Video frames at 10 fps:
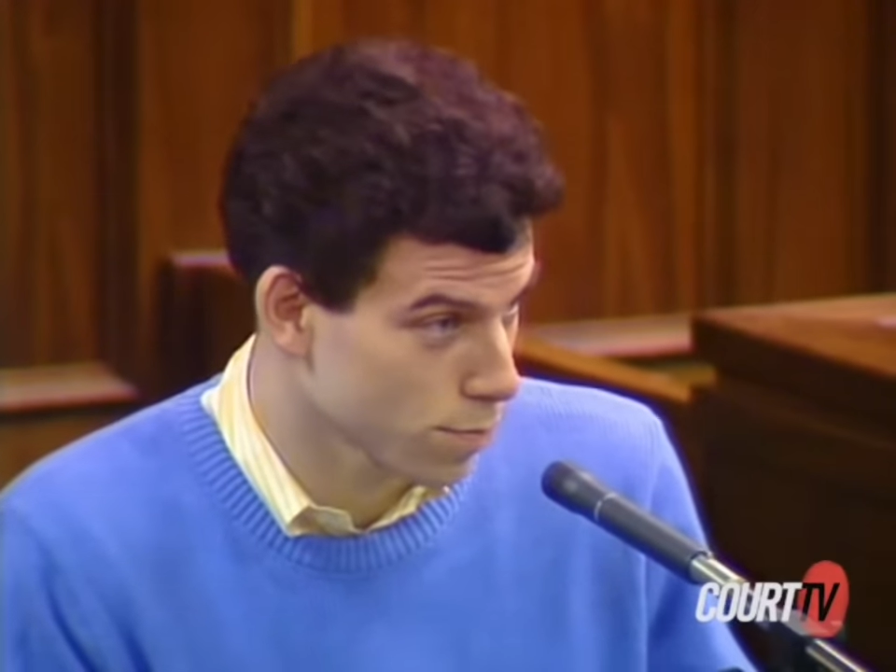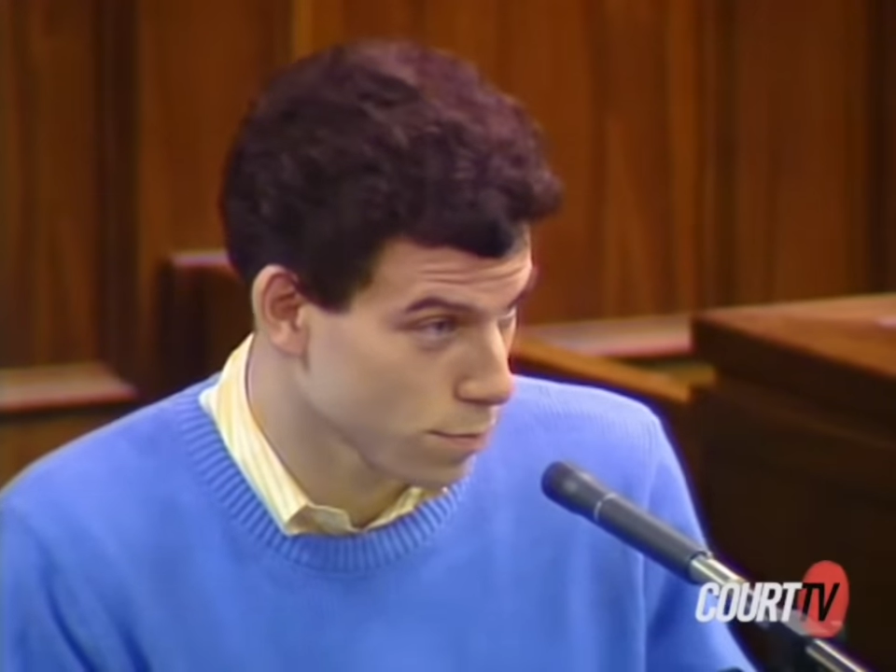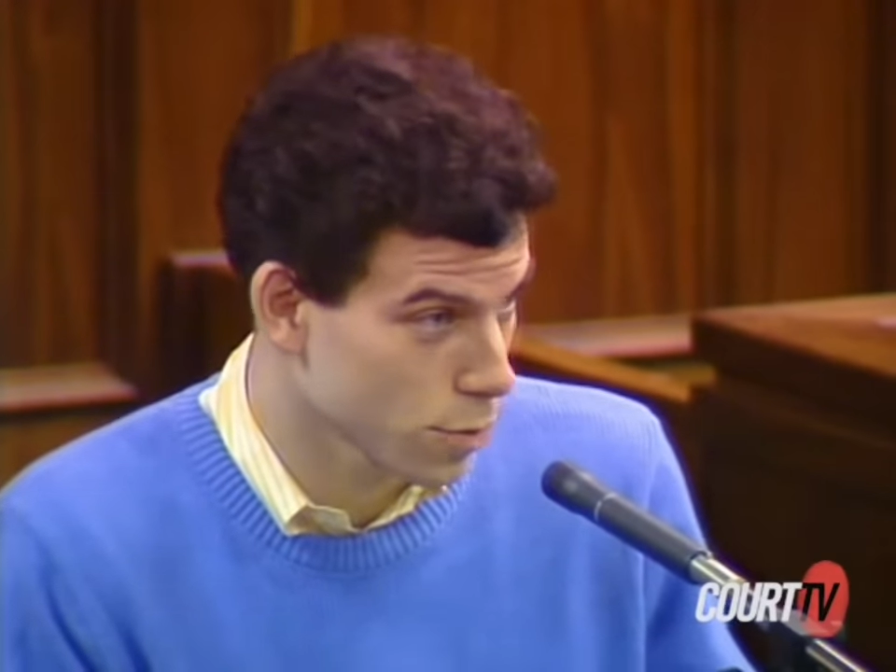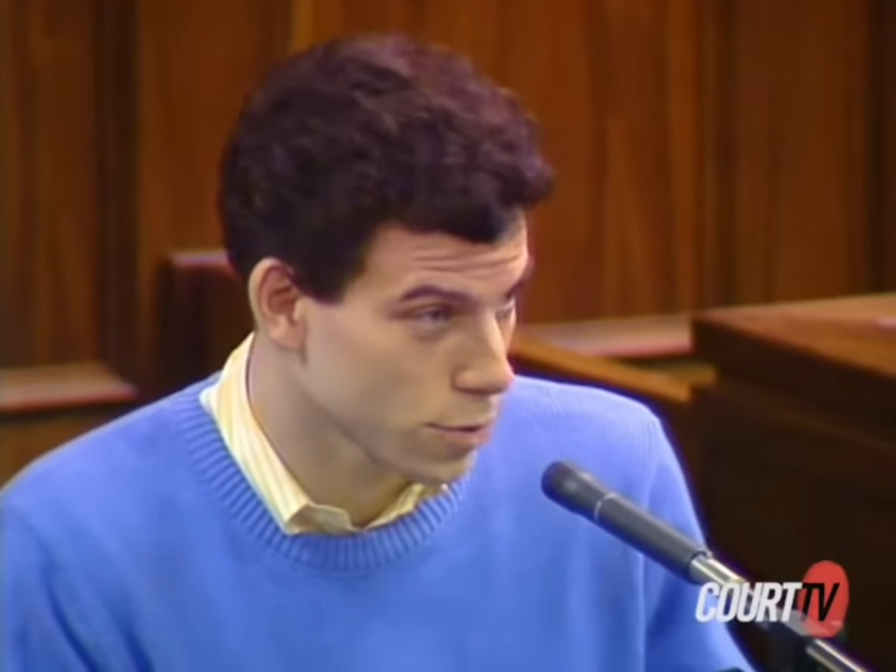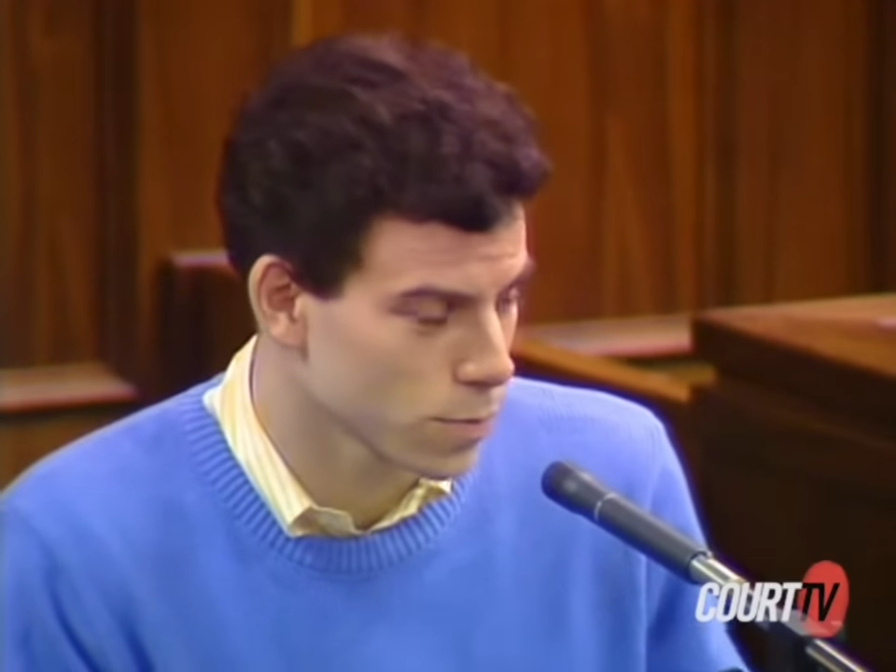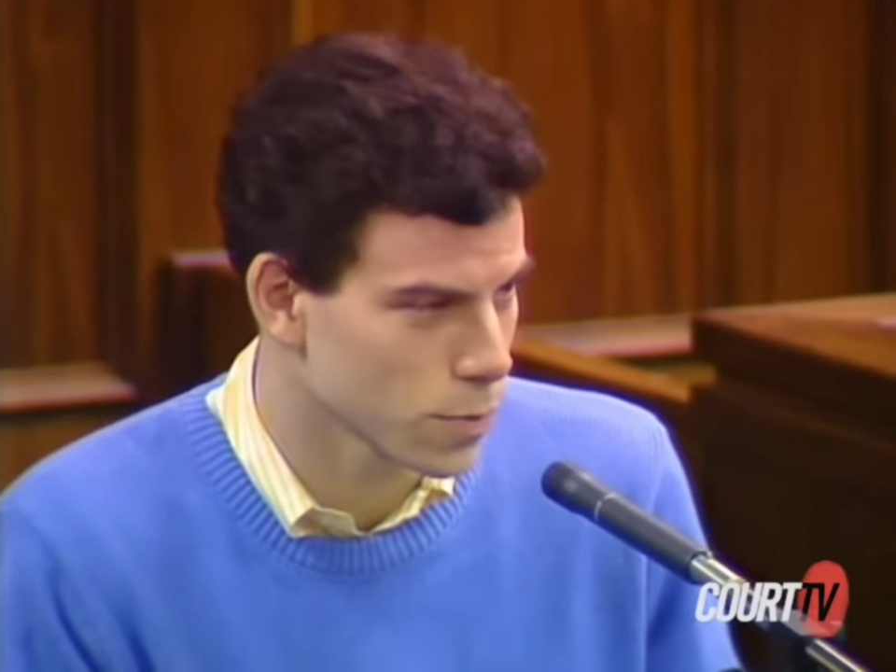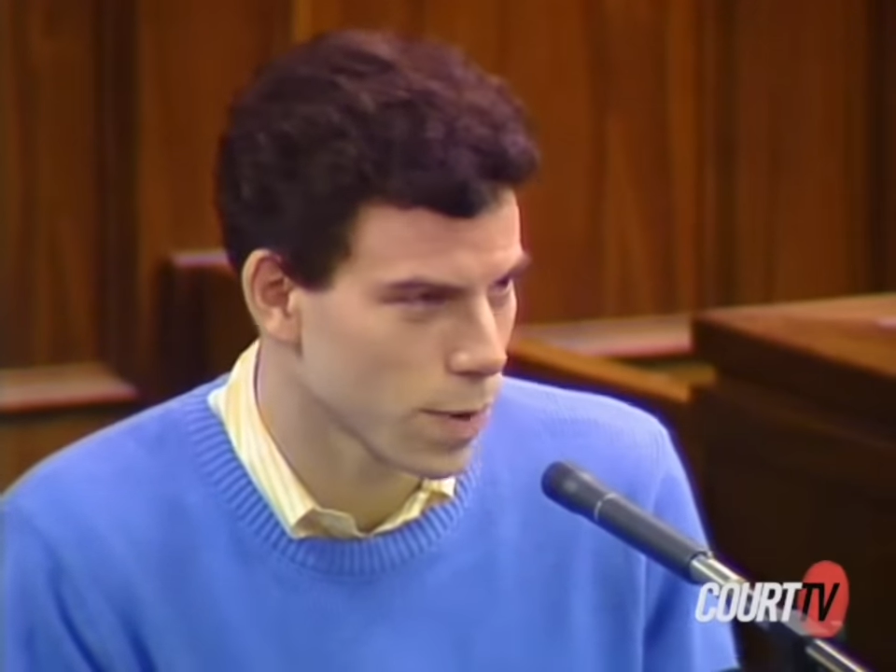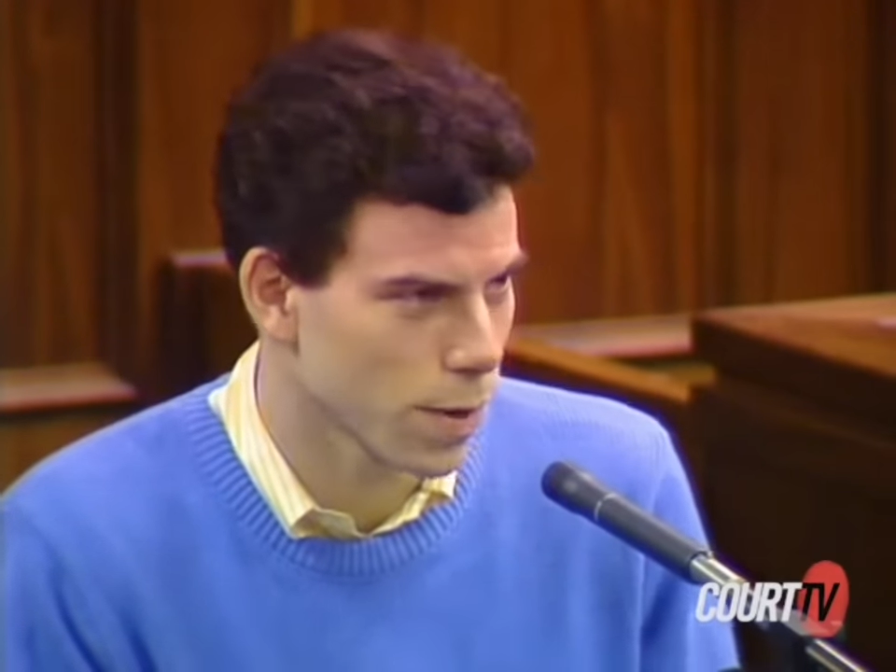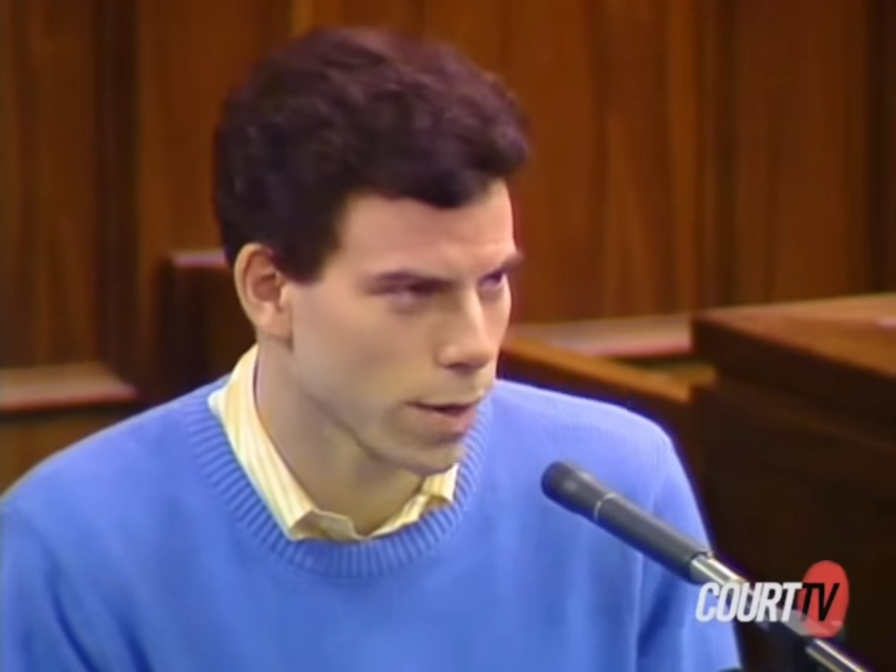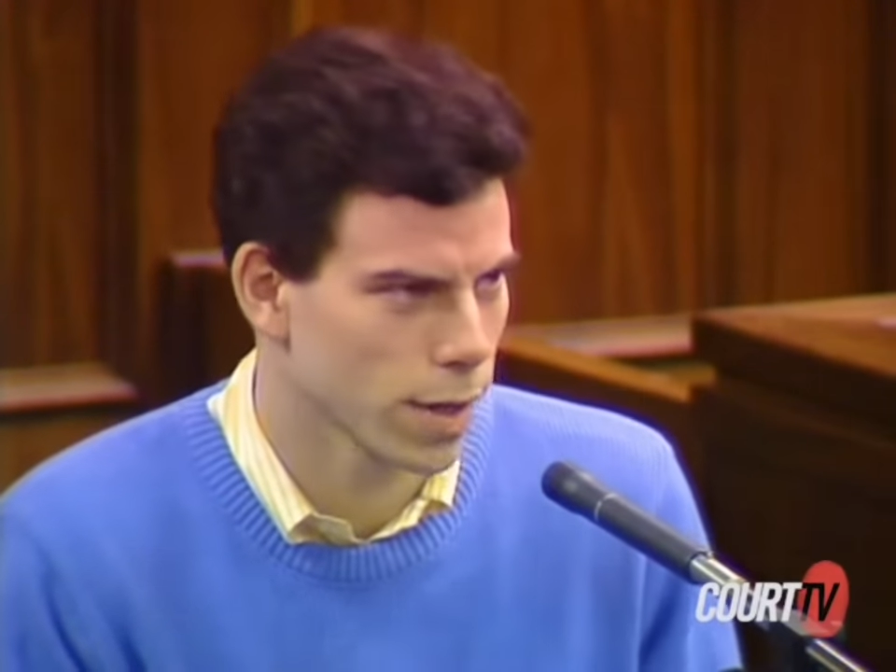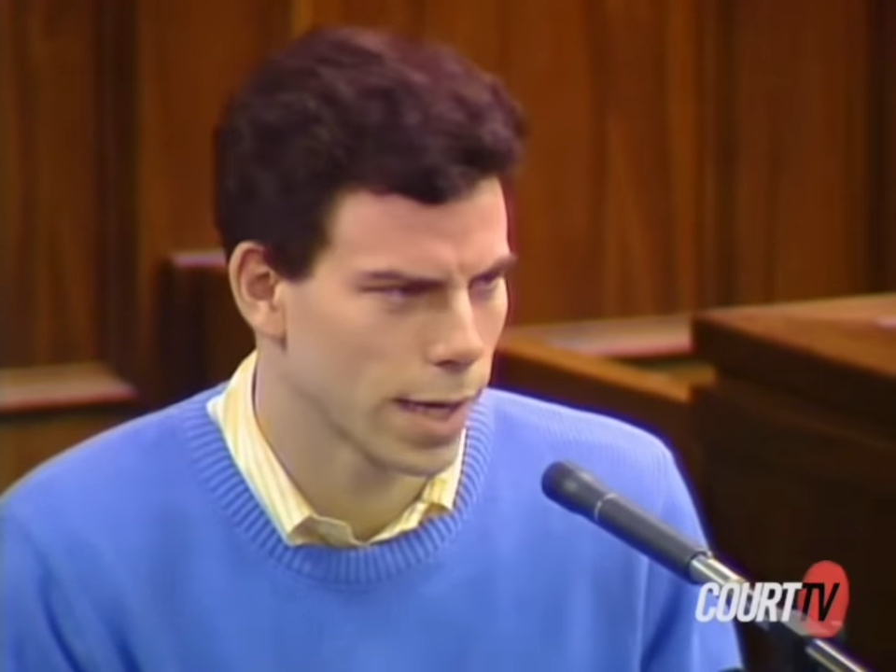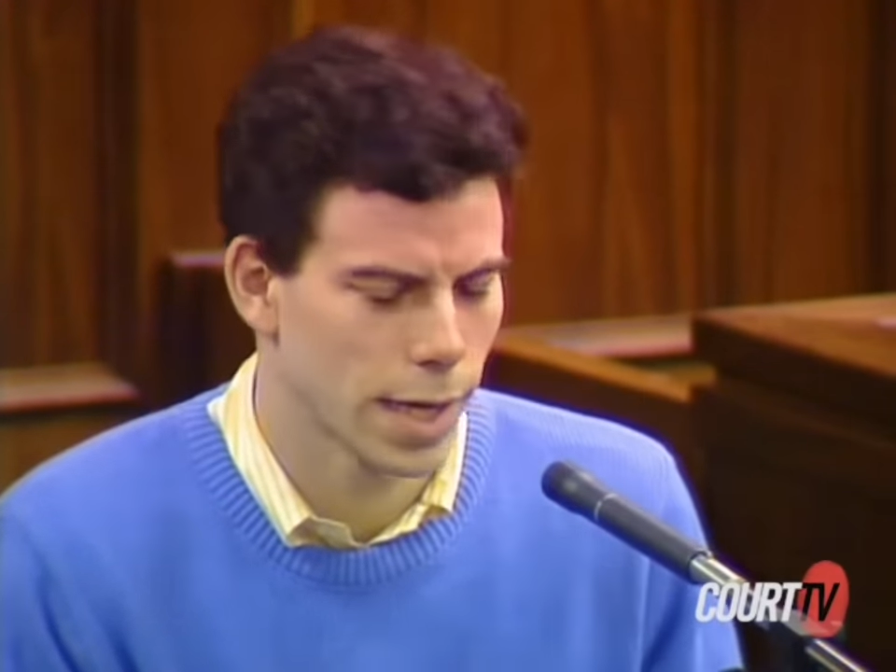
person was wearing.